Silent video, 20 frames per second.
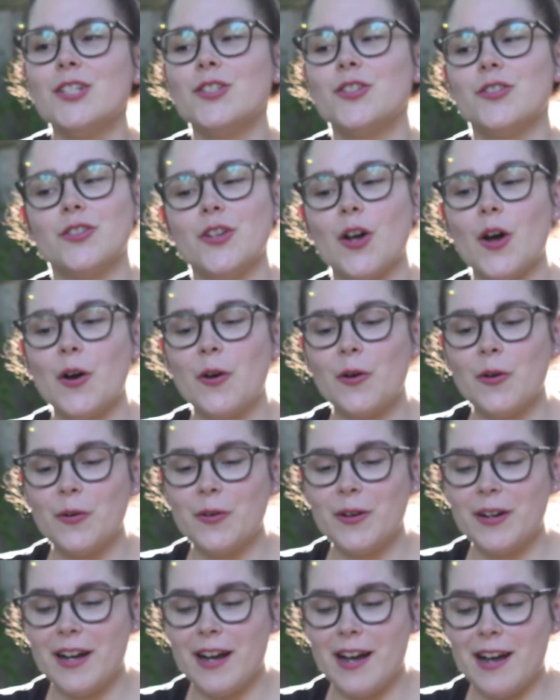
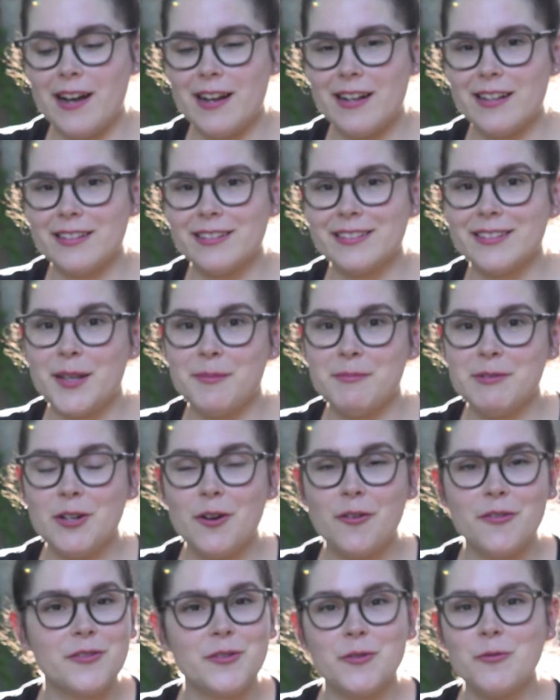So let me
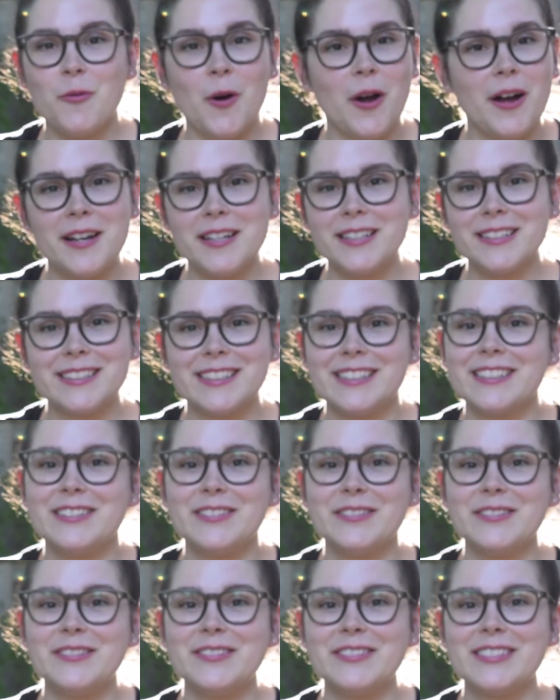know if you want
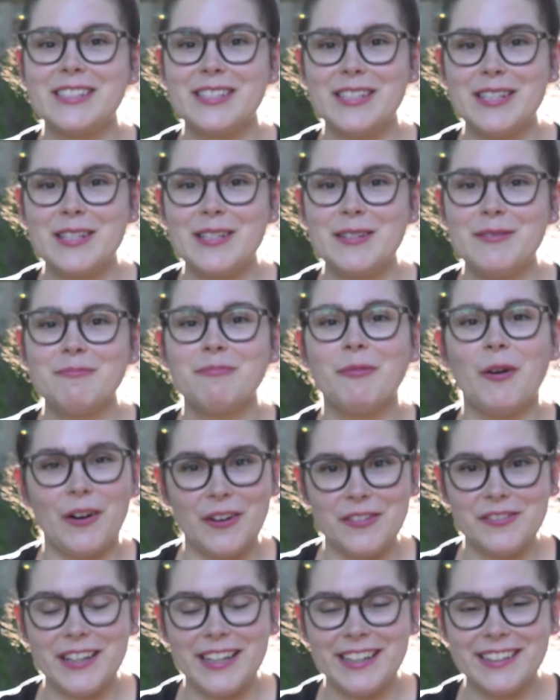to see
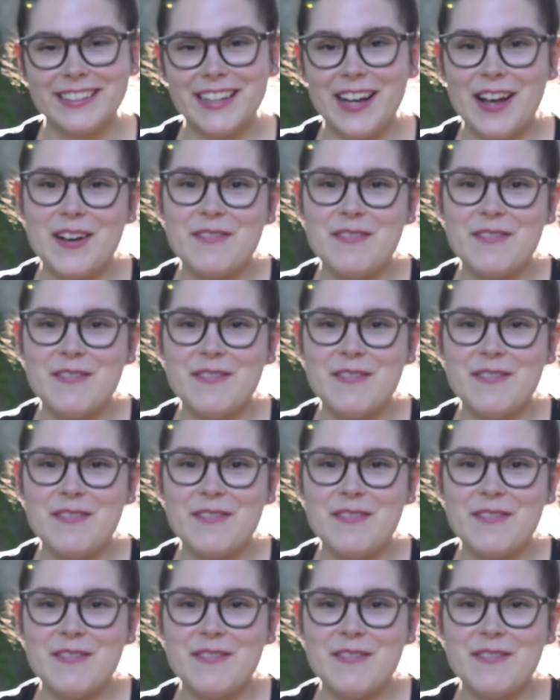more of it.